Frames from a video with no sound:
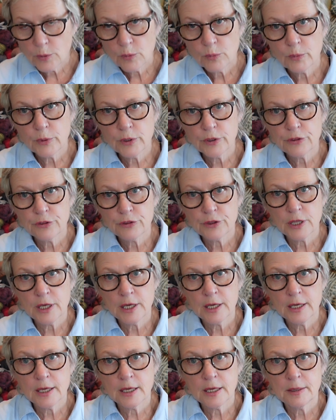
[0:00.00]
with
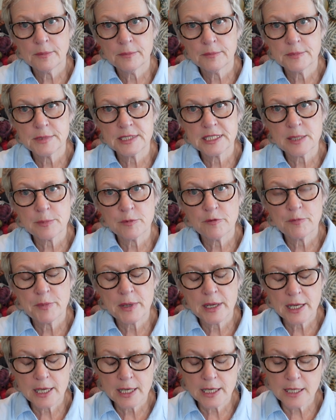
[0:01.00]
some of
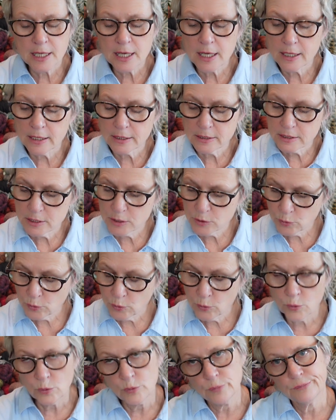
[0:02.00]
my yarns,
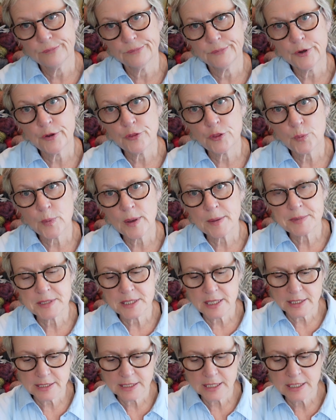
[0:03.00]
or on the
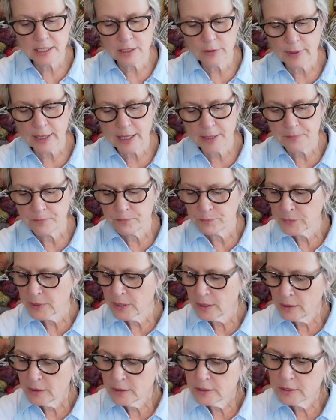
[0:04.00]
website anyway.
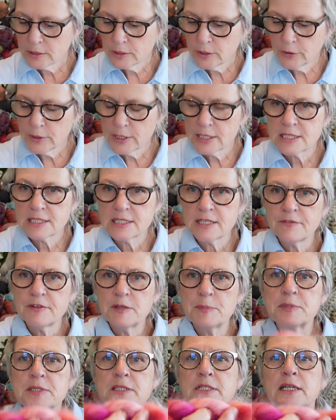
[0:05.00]
So it's
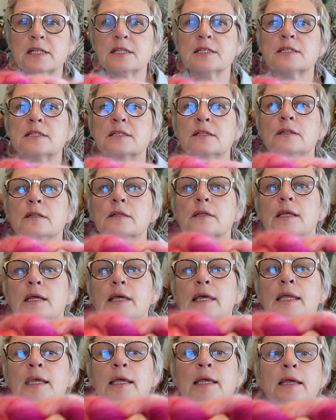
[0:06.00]
70% silk
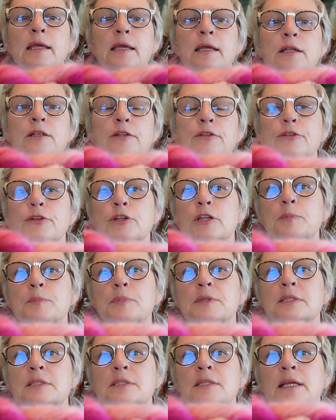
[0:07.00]
and
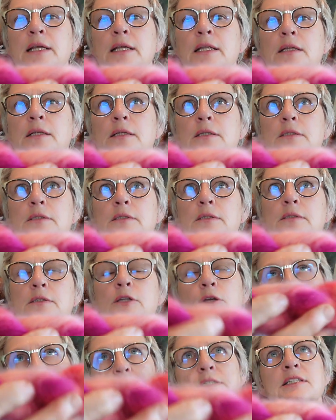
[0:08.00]
70%
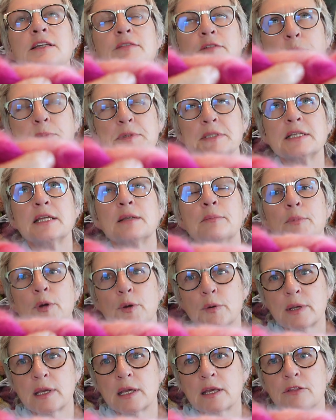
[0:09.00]

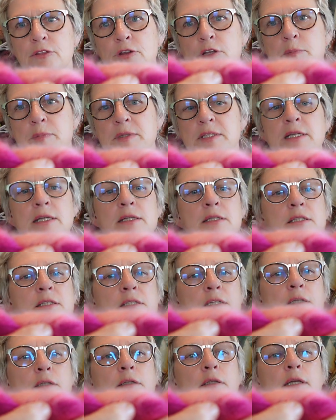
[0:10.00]
mohair, 30%
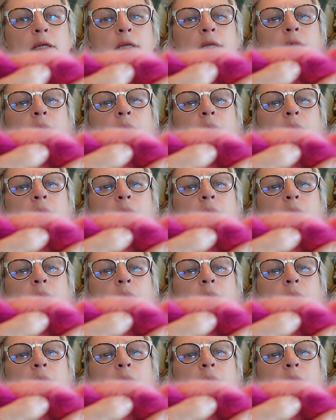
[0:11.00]
silk,